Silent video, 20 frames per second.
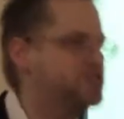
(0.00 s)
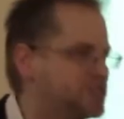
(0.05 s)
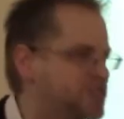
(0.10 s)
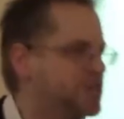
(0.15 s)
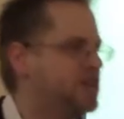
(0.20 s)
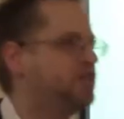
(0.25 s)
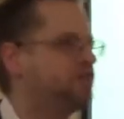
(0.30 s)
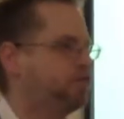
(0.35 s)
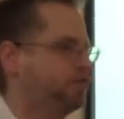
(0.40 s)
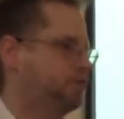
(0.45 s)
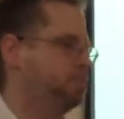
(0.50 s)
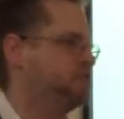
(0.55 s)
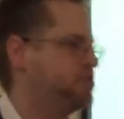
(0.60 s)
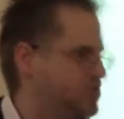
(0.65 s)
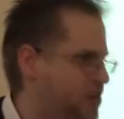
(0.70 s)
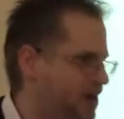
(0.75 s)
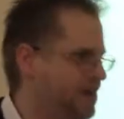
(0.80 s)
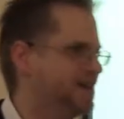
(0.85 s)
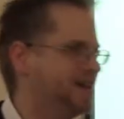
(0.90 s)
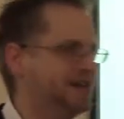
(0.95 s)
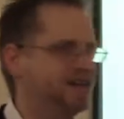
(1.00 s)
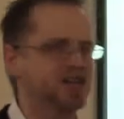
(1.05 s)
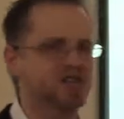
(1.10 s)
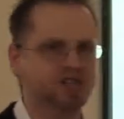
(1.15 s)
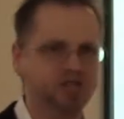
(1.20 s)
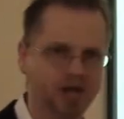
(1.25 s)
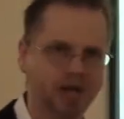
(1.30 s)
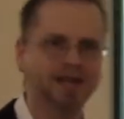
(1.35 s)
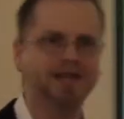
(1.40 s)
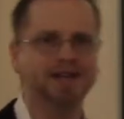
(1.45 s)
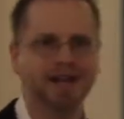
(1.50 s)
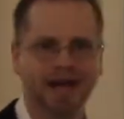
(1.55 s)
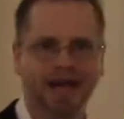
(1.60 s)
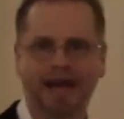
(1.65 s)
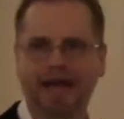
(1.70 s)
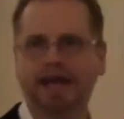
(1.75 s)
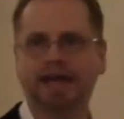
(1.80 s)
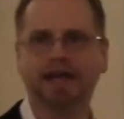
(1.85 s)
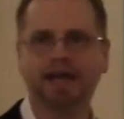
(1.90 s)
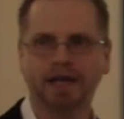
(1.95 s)
see from Sunday to
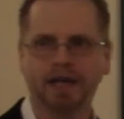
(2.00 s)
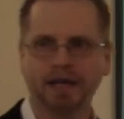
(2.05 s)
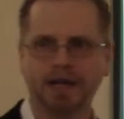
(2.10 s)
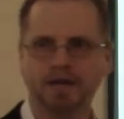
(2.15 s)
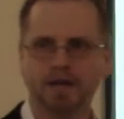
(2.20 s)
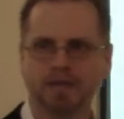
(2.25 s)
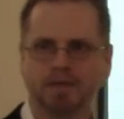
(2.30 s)
Sunday.